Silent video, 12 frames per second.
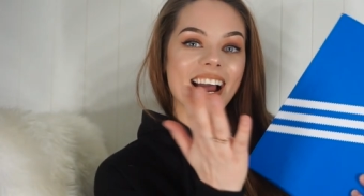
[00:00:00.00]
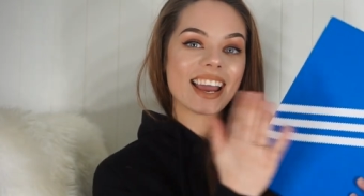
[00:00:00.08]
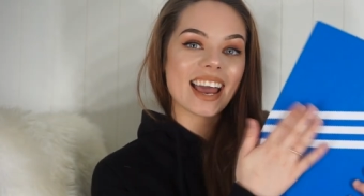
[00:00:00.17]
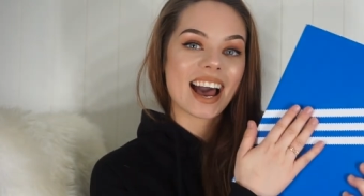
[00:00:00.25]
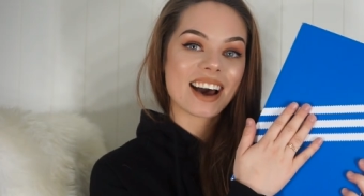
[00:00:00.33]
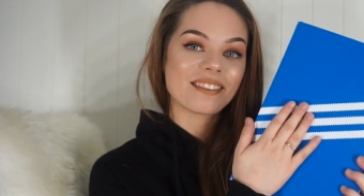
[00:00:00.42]

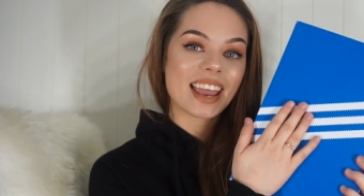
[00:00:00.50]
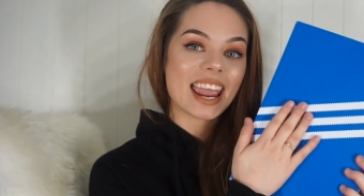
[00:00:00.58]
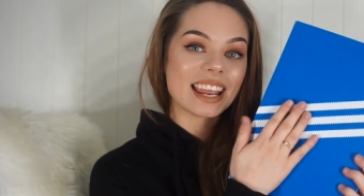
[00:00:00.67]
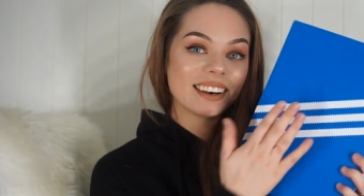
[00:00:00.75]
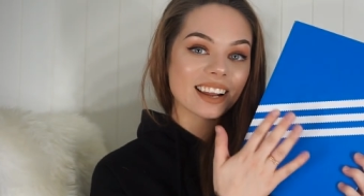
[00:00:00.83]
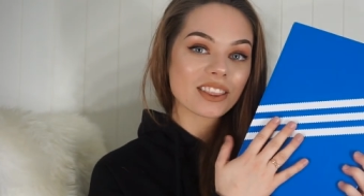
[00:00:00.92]
I have
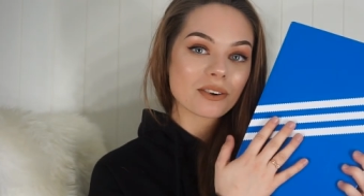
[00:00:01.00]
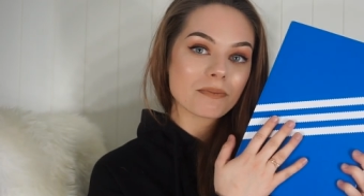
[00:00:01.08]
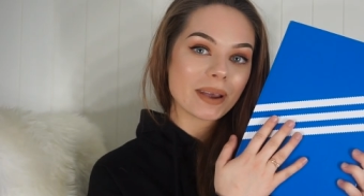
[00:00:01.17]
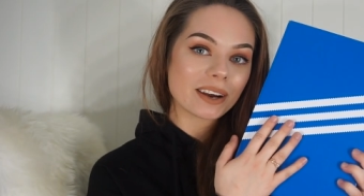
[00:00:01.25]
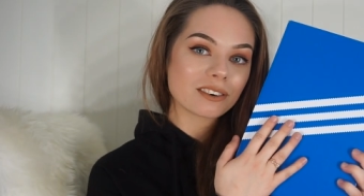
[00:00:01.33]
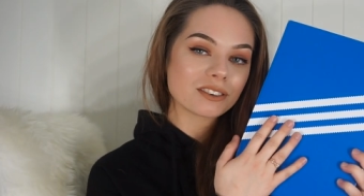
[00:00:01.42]
another
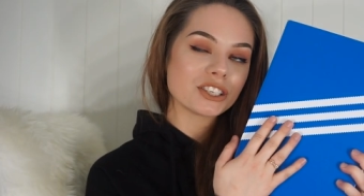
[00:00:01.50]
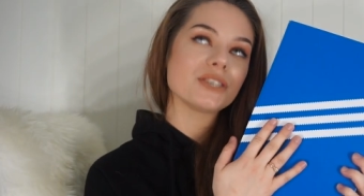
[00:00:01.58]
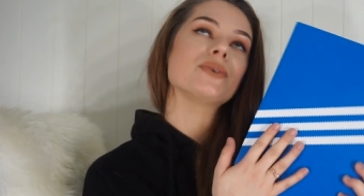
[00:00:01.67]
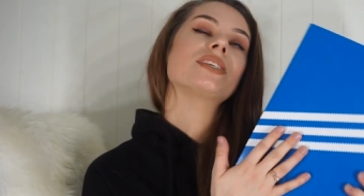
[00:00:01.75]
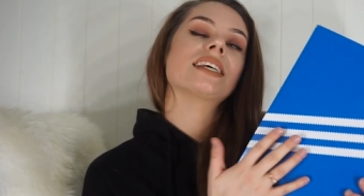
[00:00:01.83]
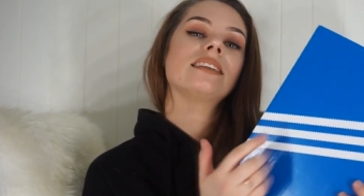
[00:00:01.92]
pair of
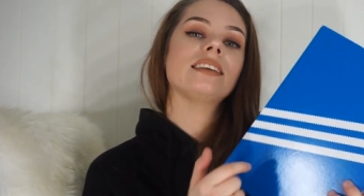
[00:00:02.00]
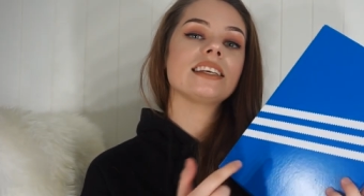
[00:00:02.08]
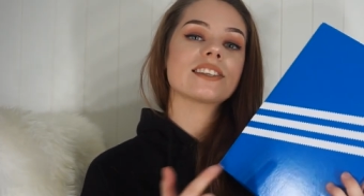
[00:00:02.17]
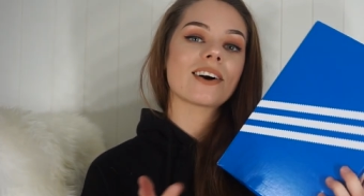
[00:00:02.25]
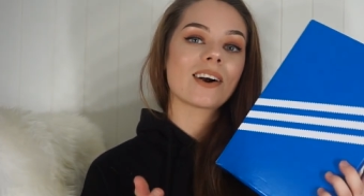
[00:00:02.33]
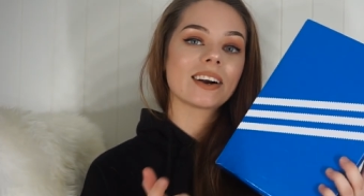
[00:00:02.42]
shoes, and
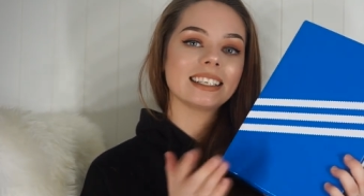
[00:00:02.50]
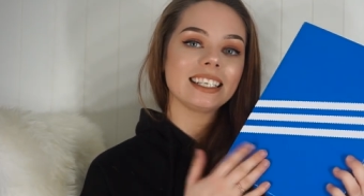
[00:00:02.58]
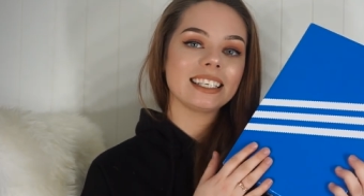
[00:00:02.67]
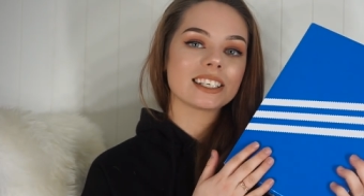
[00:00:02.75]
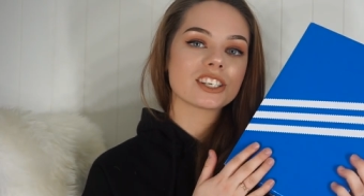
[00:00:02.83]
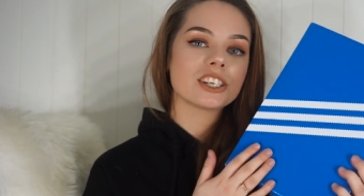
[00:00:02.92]
these are
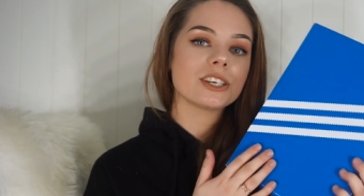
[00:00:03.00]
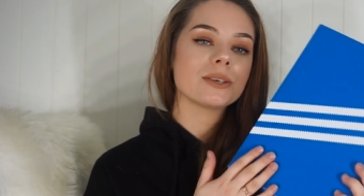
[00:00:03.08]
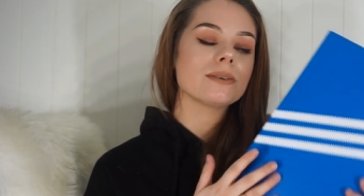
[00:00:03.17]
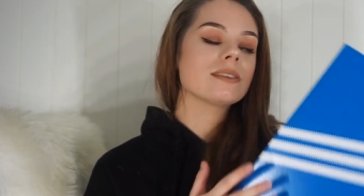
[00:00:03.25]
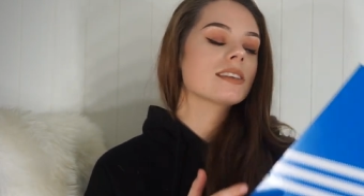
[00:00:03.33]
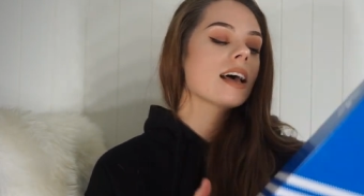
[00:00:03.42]
Adidas
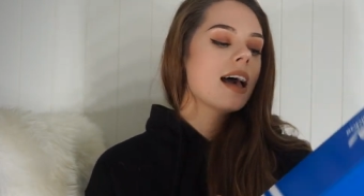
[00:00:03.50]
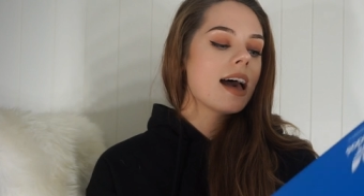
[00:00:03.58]
shoes.